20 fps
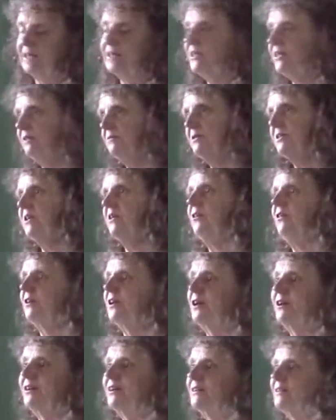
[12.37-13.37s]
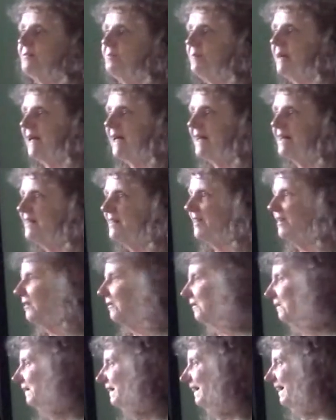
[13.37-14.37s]
she was a lot younger than me,
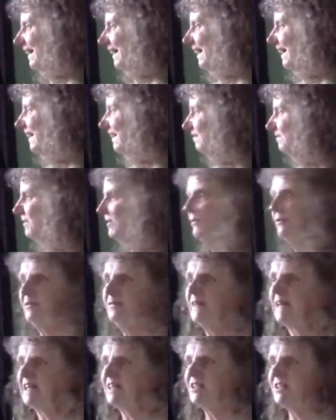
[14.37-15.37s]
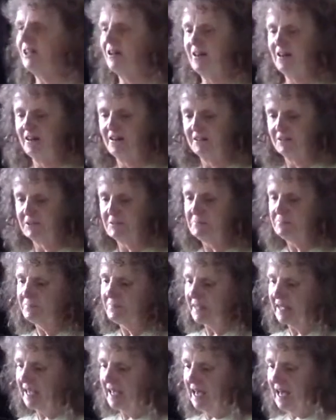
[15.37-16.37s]
so it sort of hits you hard.
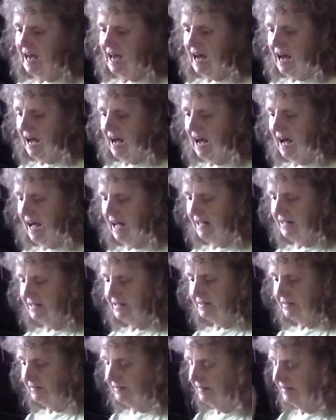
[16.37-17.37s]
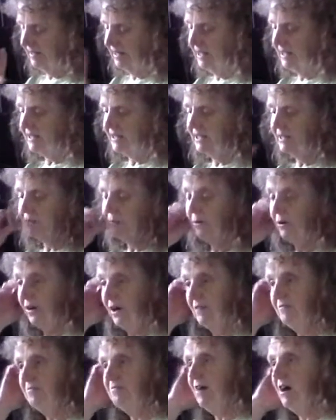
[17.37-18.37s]
And this is
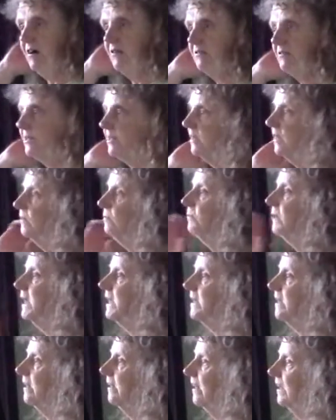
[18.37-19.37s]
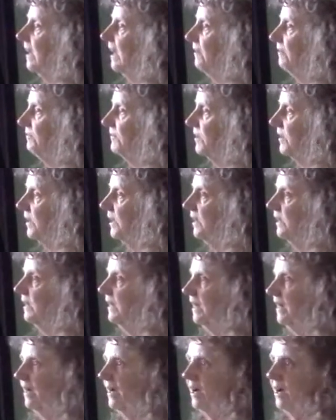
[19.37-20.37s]
what I wrote immediately
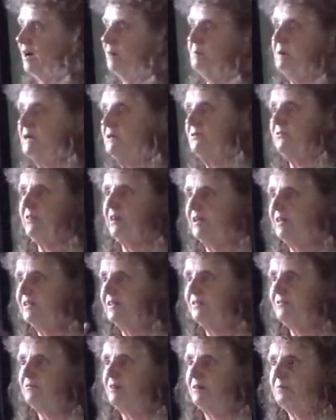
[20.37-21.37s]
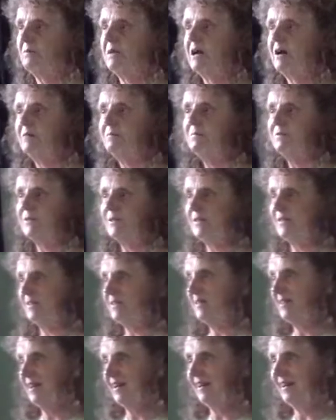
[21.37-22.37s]
after her best friend had rung me up to
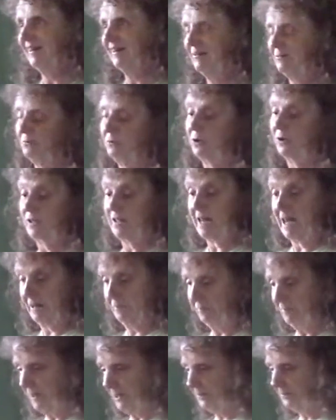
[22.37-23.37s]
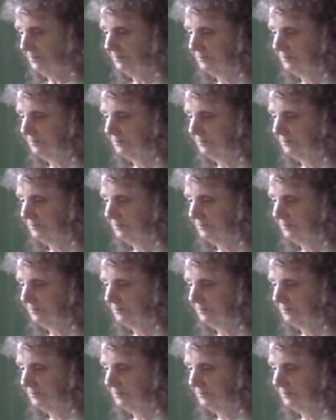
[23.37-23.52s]
say what had happened.